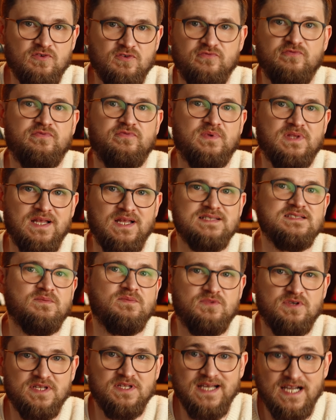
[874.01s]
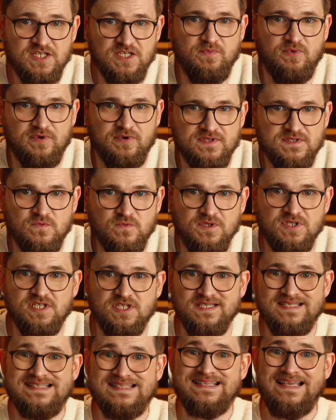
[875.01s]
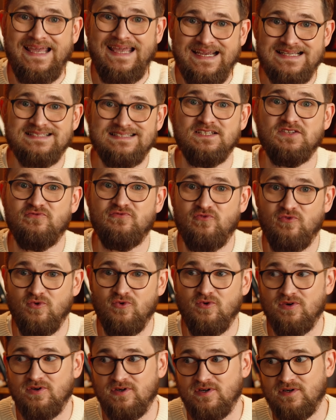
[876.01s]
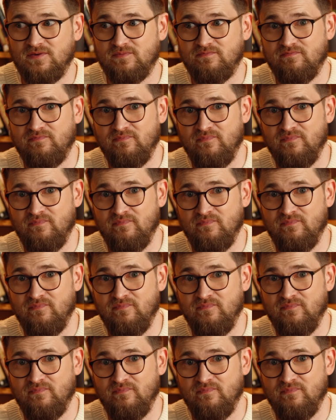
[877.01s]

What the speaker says: of customer touch points, which is excellent for